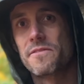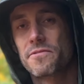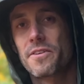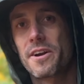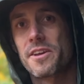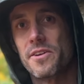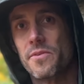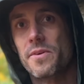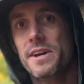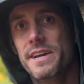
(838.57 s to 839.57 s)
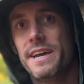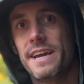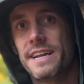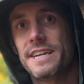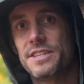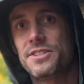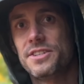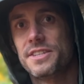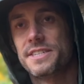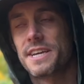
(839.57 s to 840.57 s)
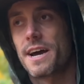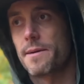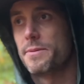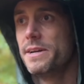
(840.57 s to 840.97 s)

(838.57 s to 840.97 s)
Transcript: front of you and it gets you to the top,